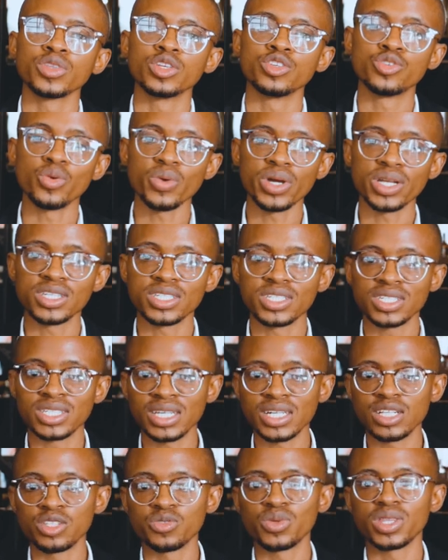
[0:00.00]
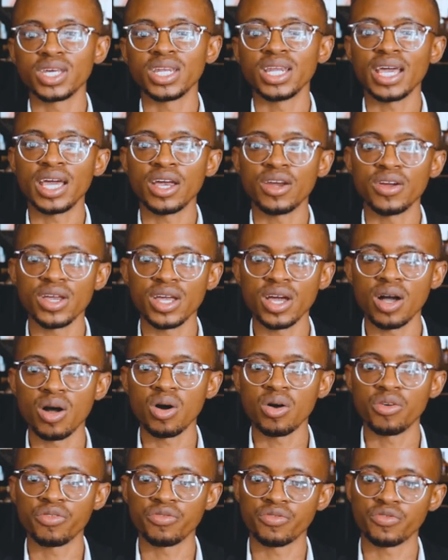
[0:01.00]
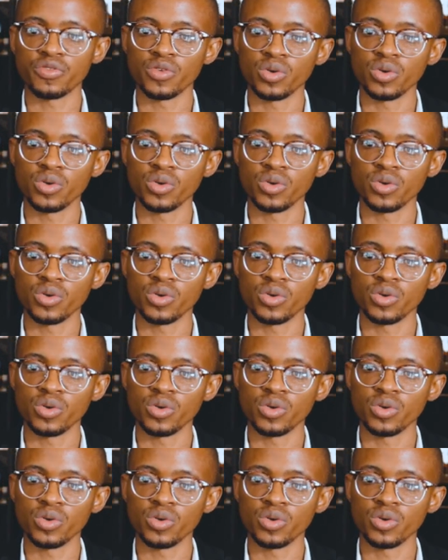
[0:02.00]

so it deals with an area of